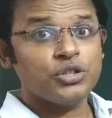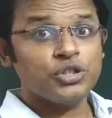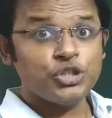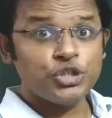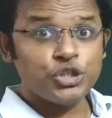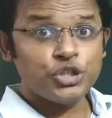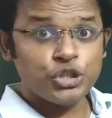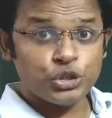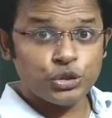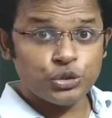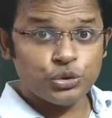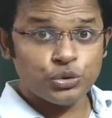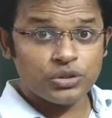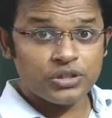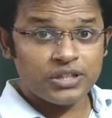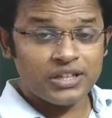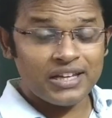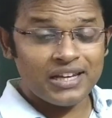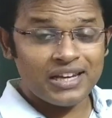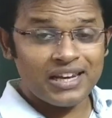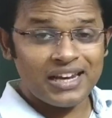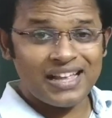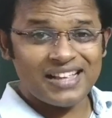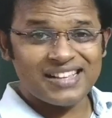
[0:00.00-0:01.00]
two
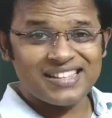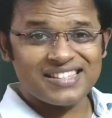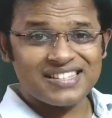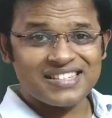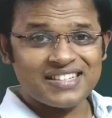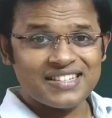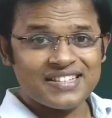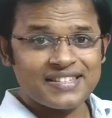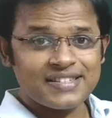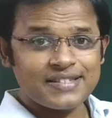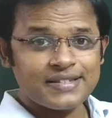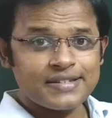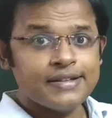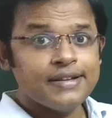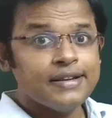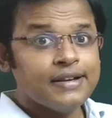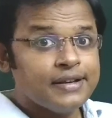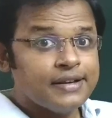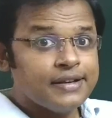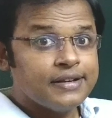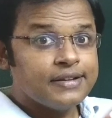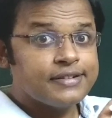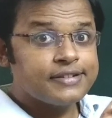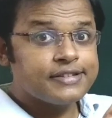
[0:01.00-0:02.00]
thin lenses
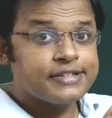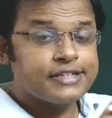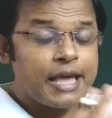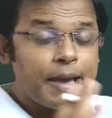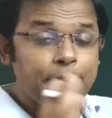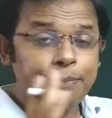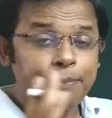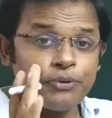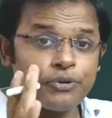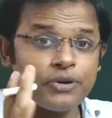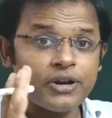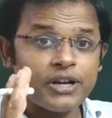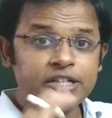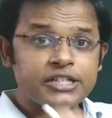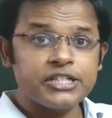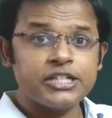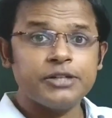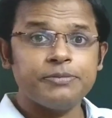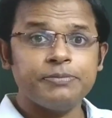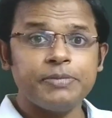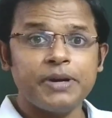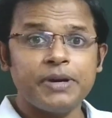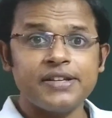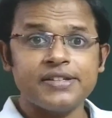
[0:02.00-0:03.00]

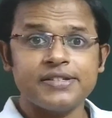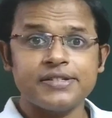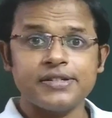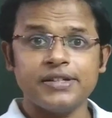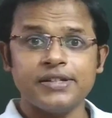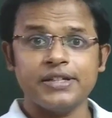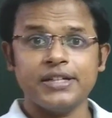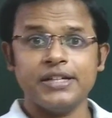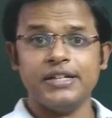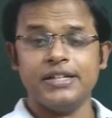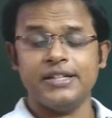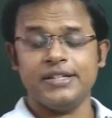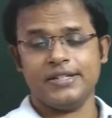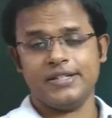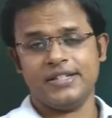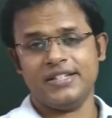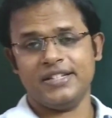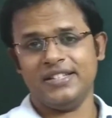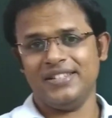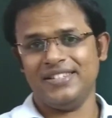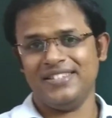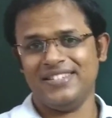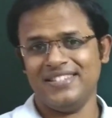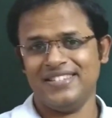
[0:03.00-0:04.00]
separated by certain
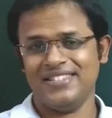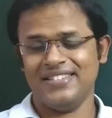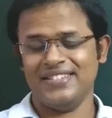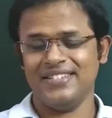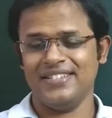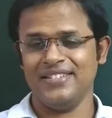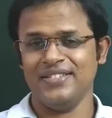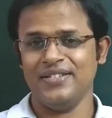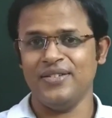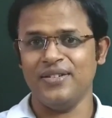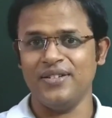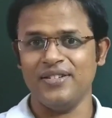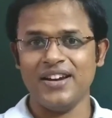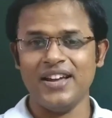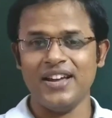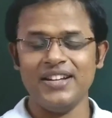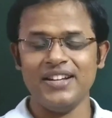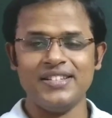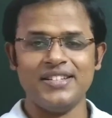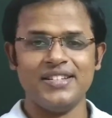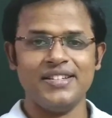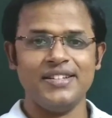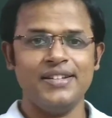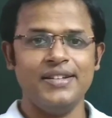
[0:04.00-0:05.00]
distance.
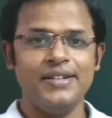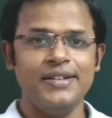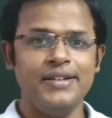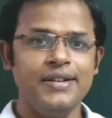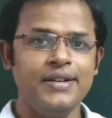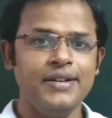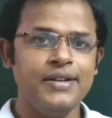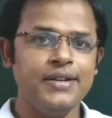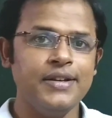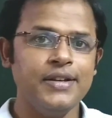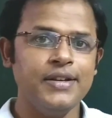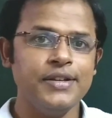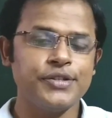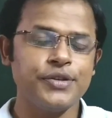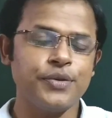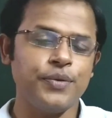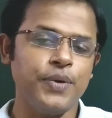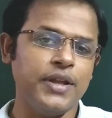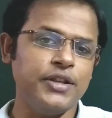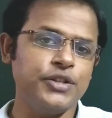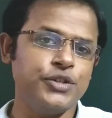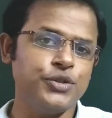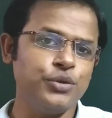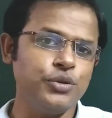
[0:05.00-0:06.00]
Alright? So
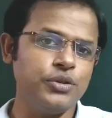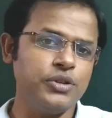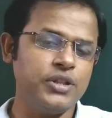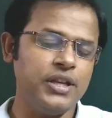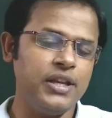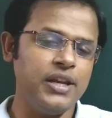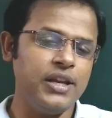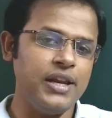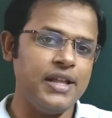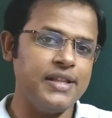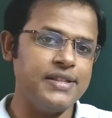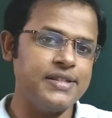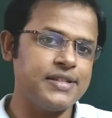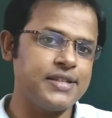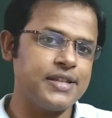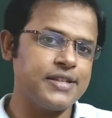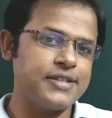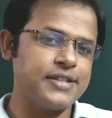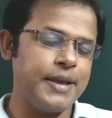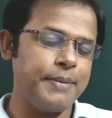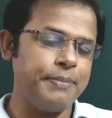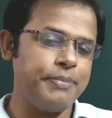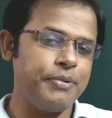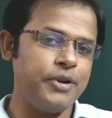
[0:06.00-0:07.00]
when two thin lenses are
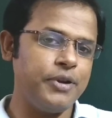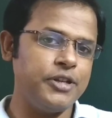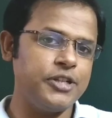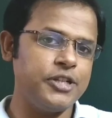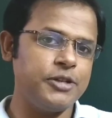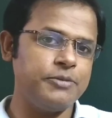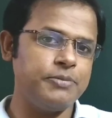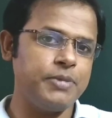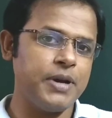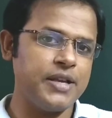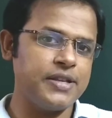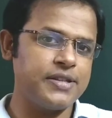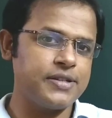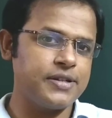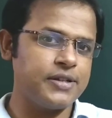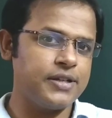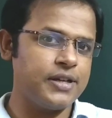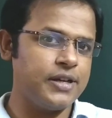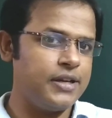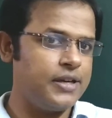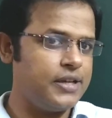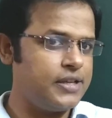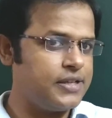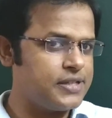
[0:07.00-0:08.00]
separated by
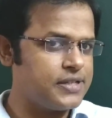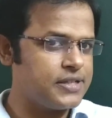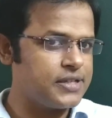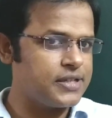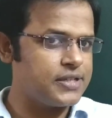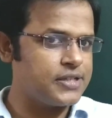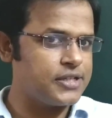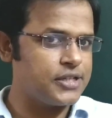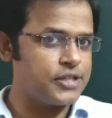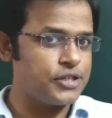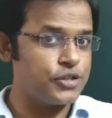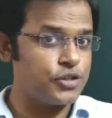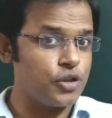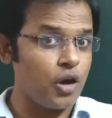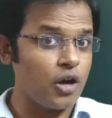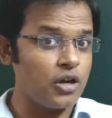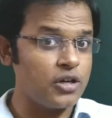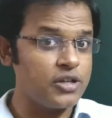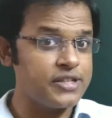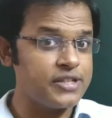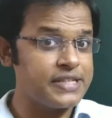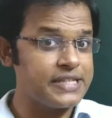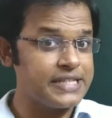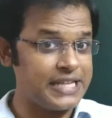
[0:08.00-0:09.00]
certain distance, it's
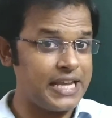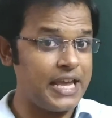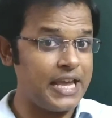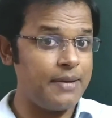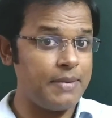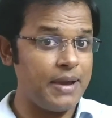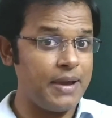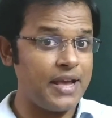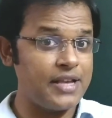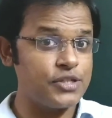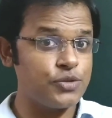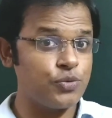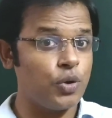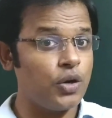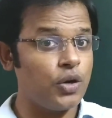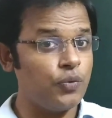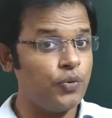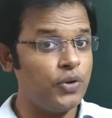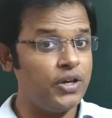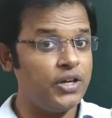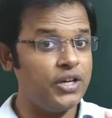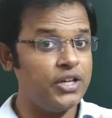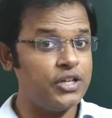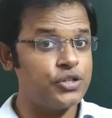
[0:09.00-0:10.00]
not same as what we
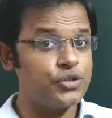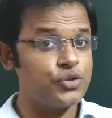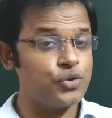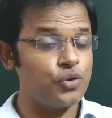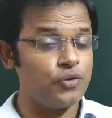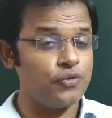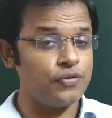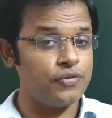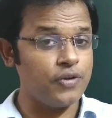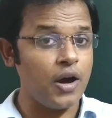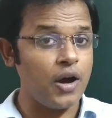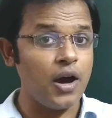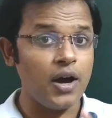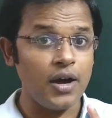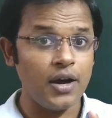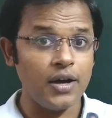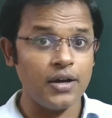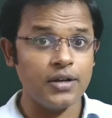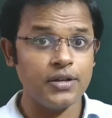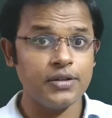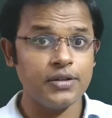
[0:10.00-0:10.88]
did so far.